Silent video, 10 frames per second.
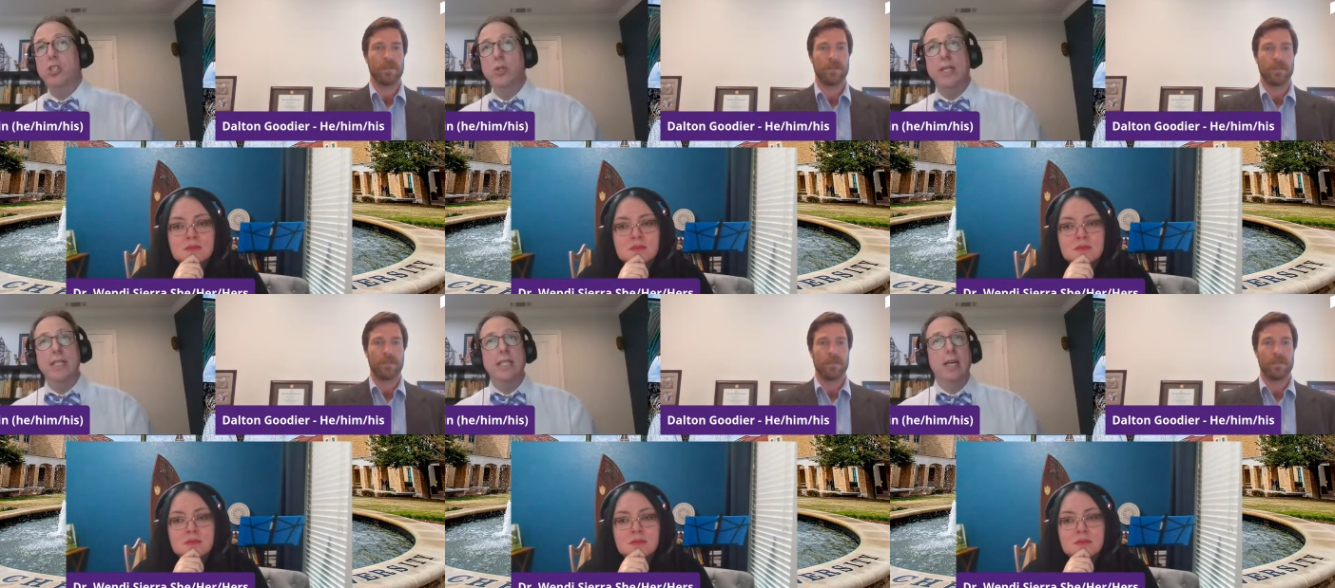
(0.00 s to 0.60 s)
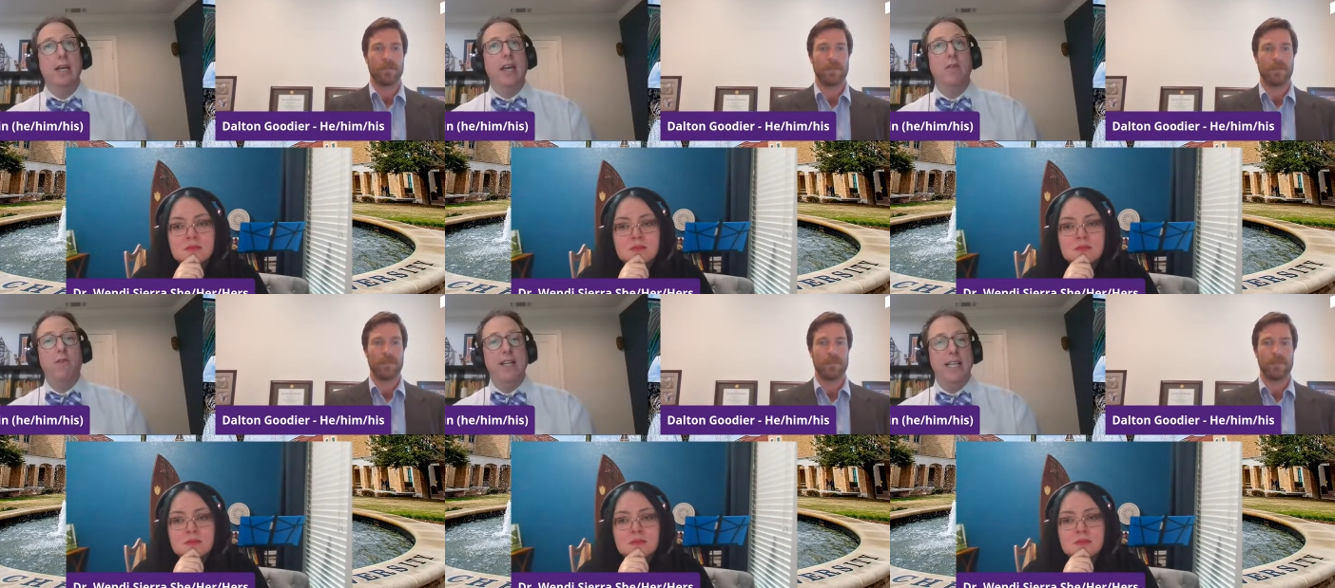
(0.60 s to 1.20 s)
Speaker 1: students
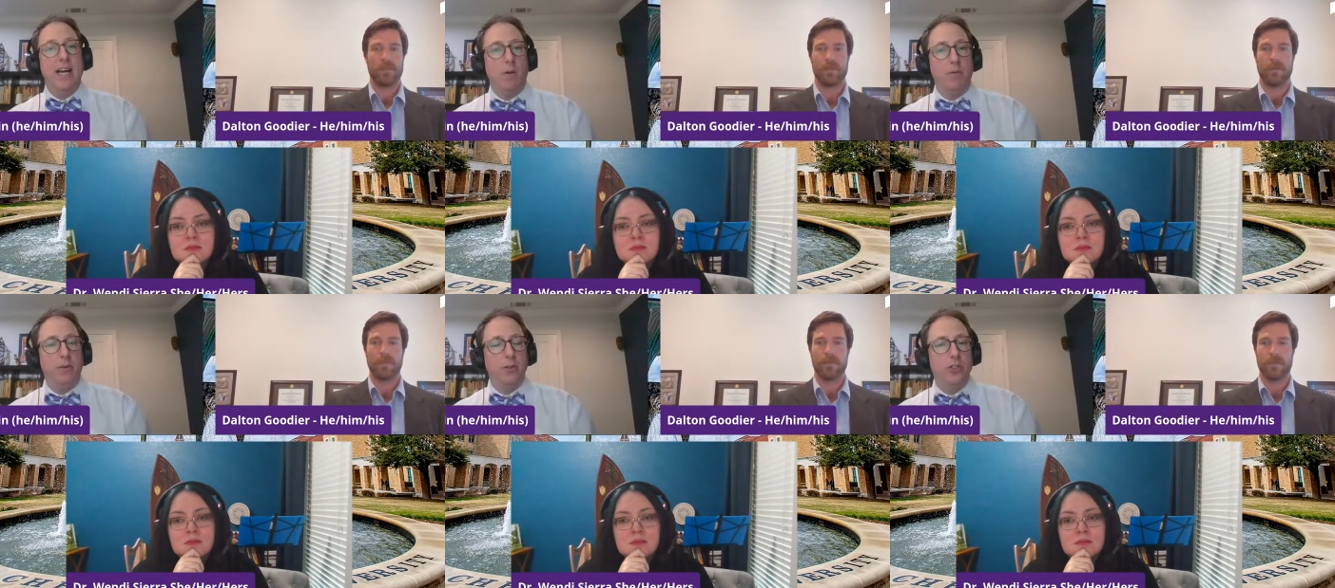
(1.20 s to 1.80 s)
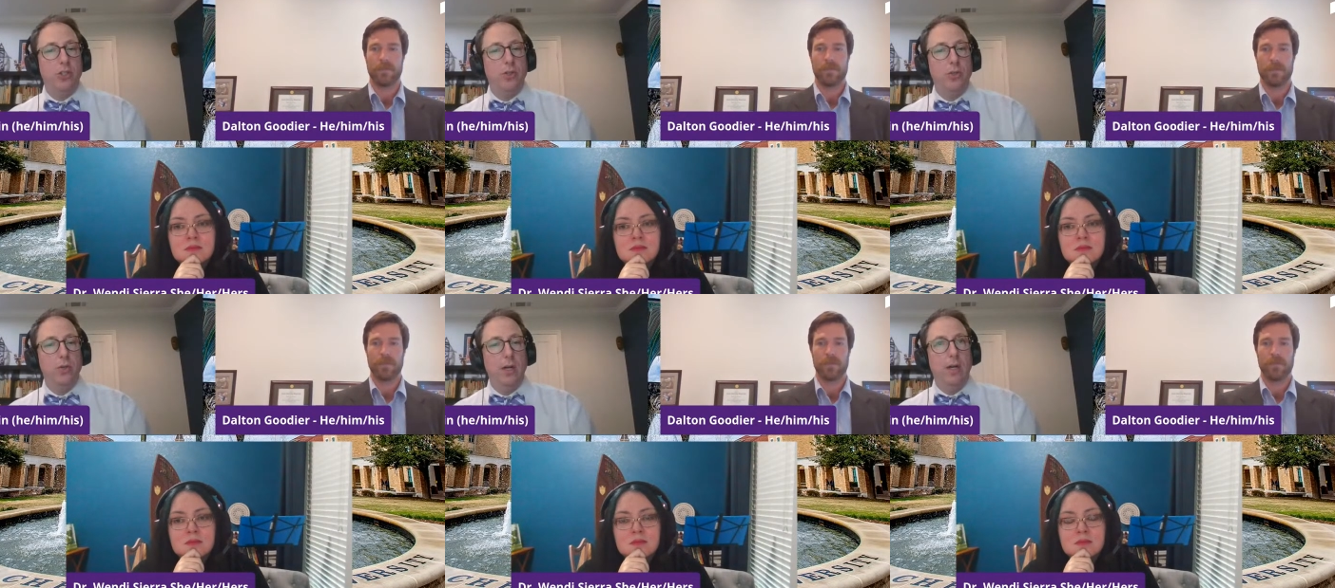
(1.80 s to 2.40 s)
can find it helpful
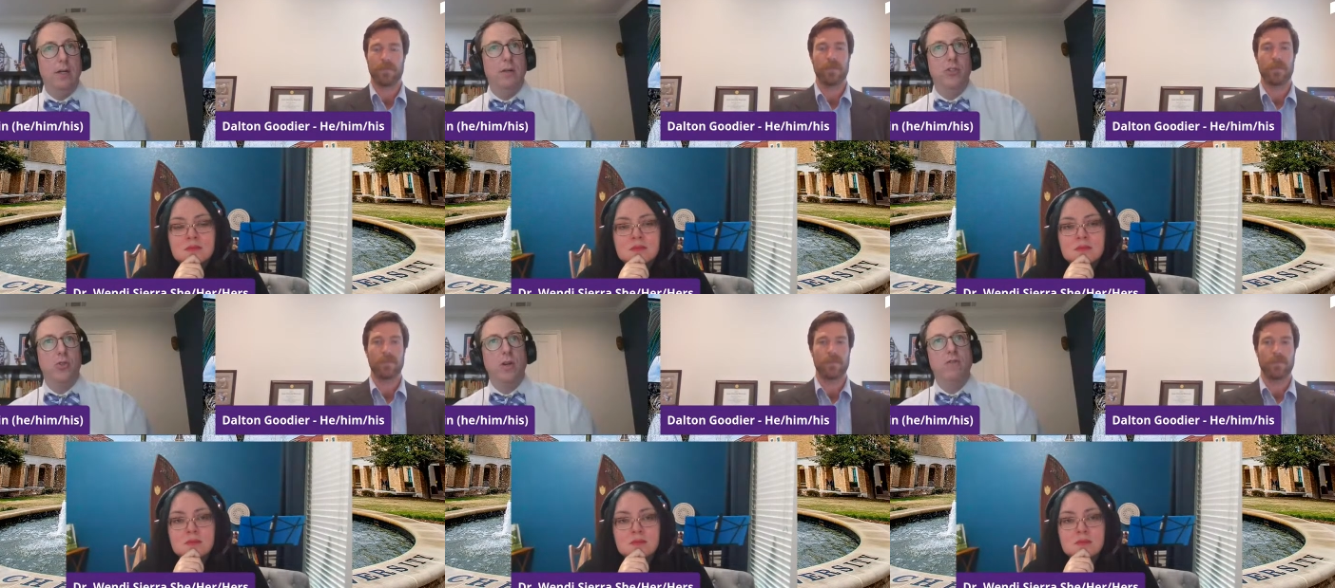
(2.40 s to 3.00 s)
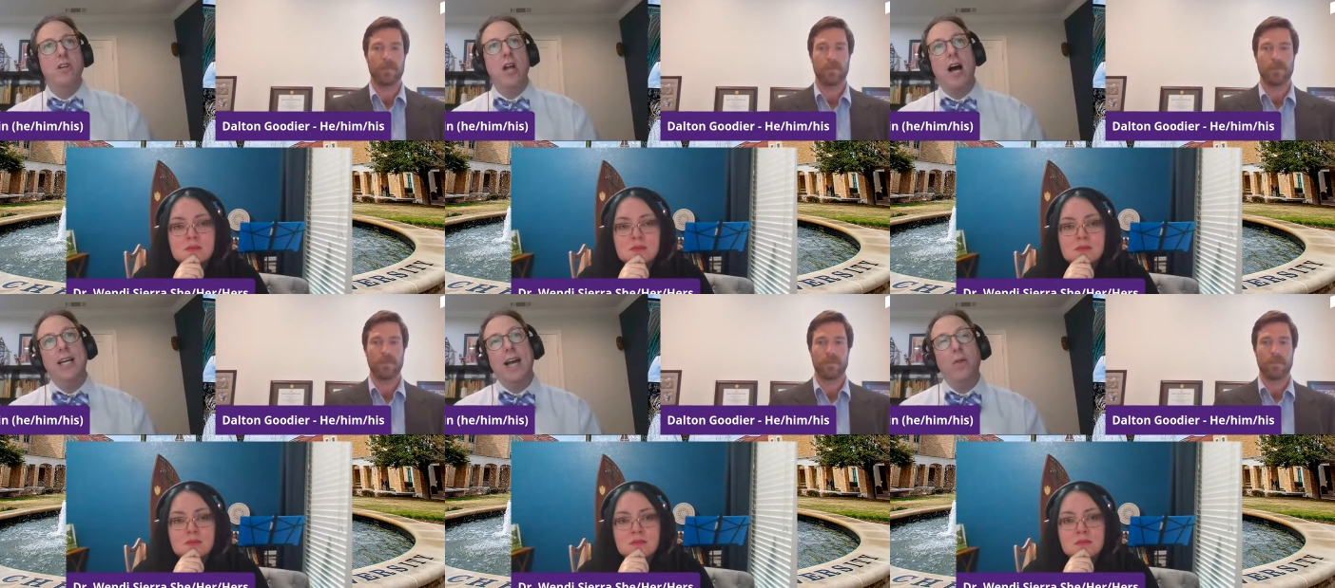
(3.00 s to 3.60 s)
to sort of
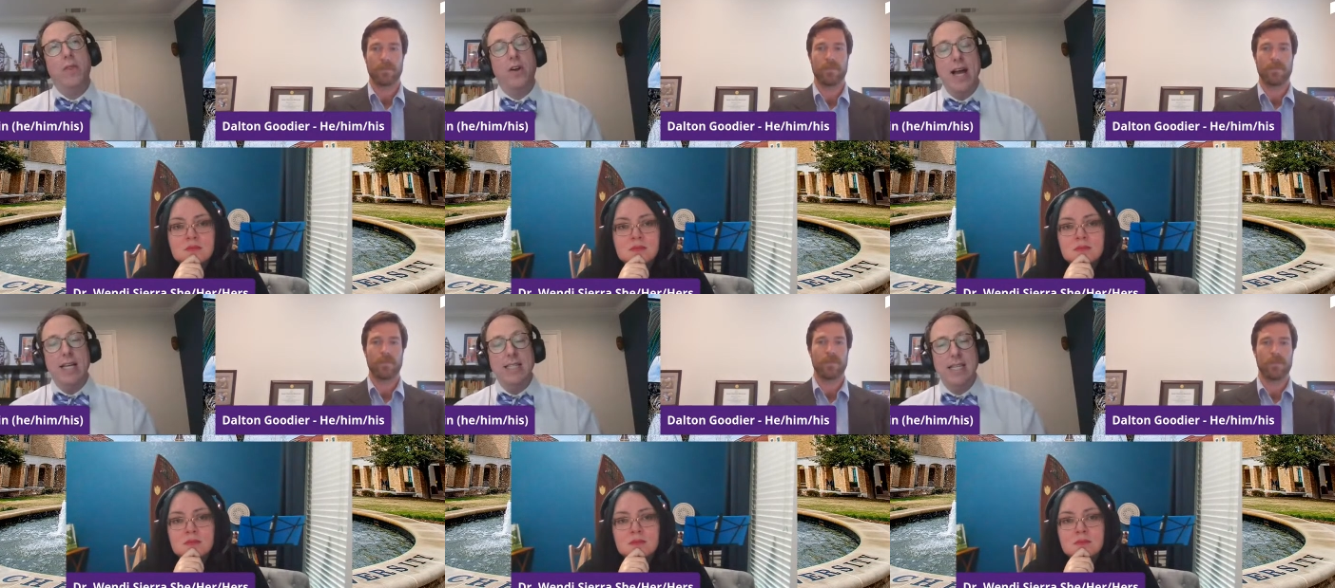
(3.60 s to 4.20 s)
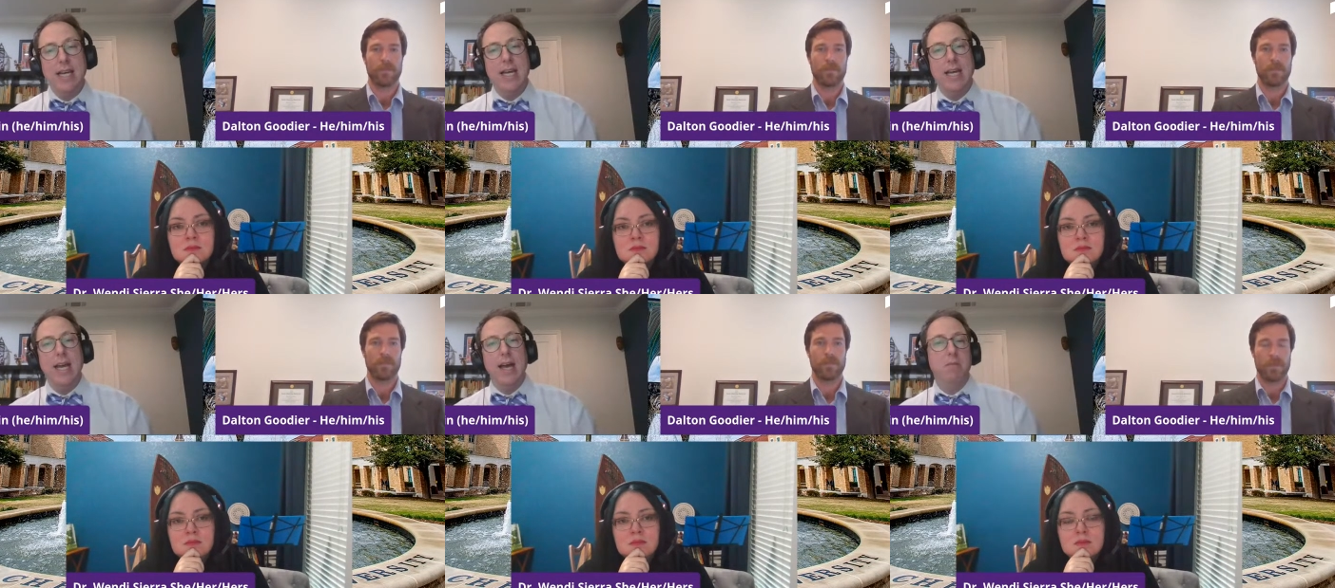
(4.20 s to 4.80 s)
knock out their
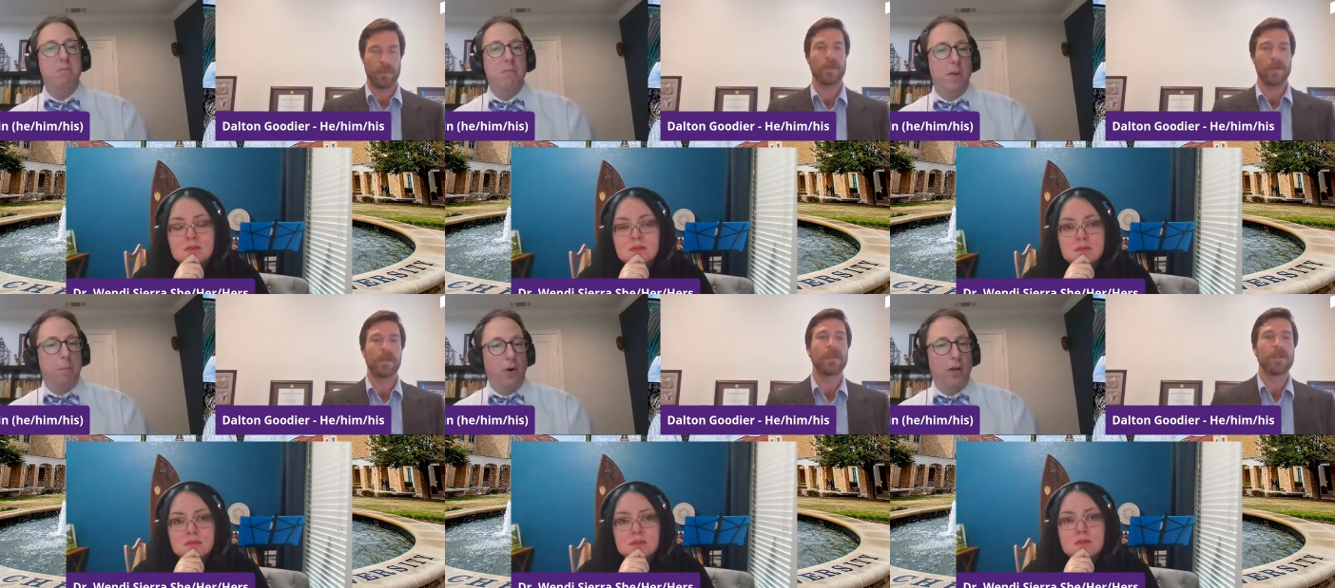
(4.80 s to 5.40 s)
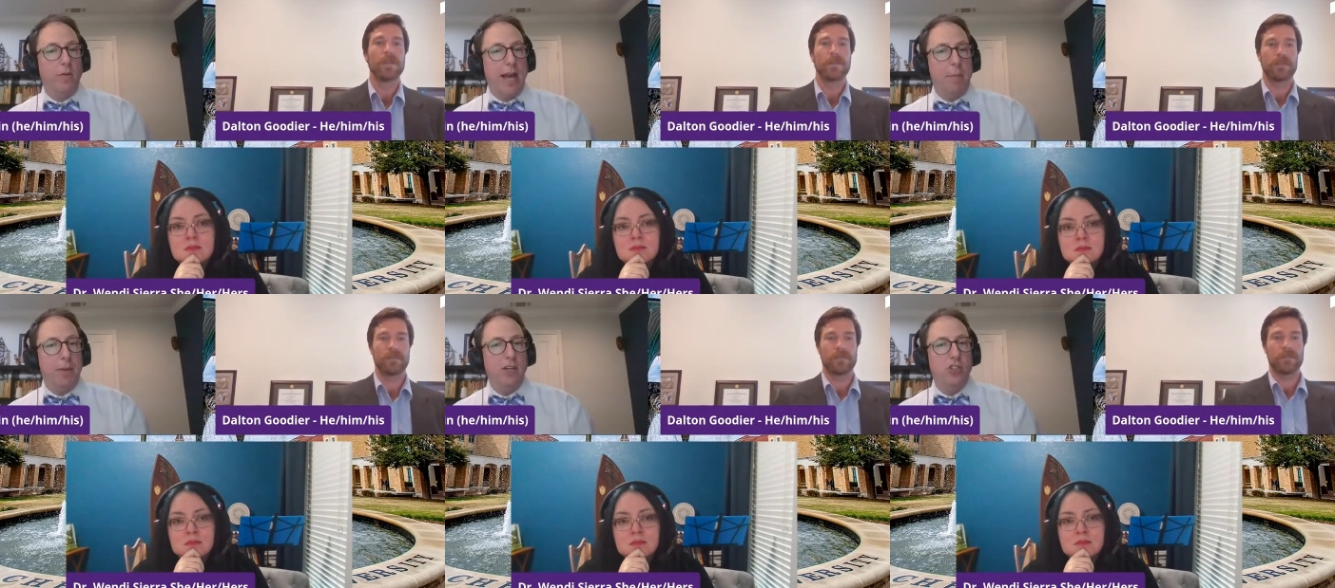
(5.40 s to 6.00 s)
essay and the bulk of the
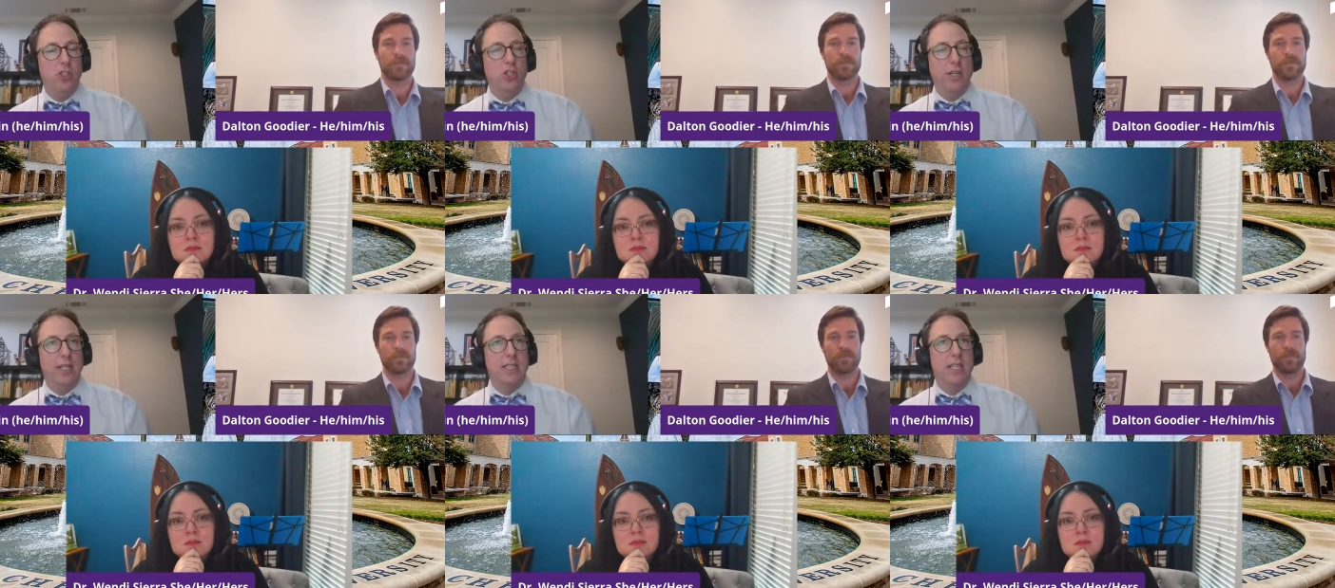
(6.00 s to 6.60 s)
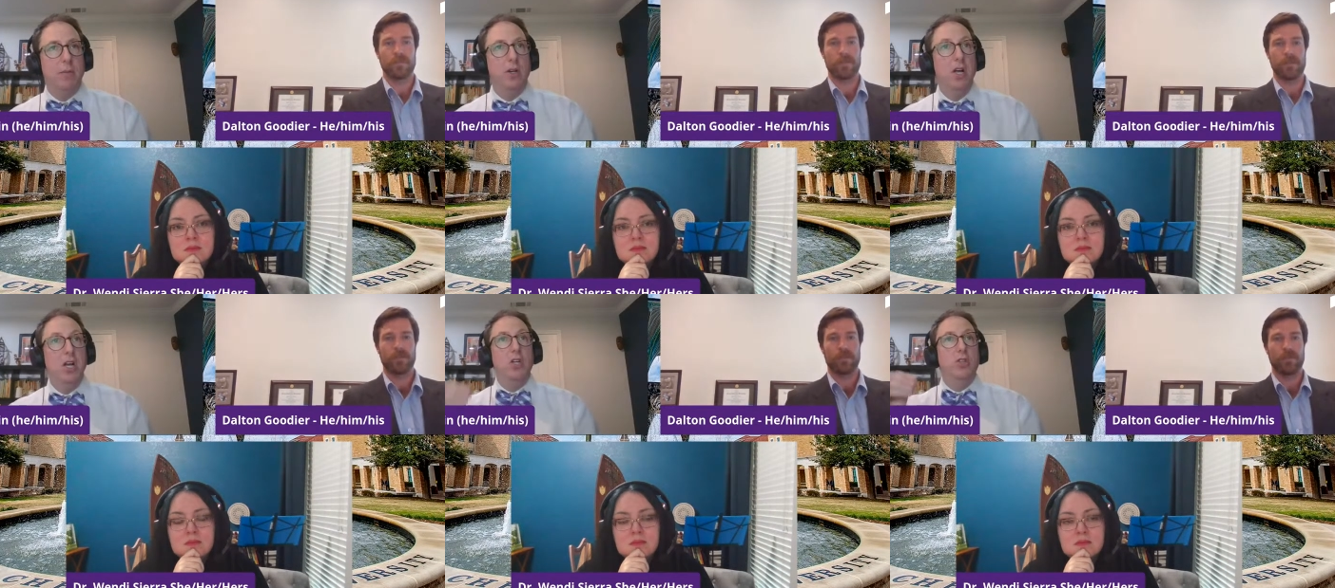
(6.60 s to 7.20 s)
application during the summer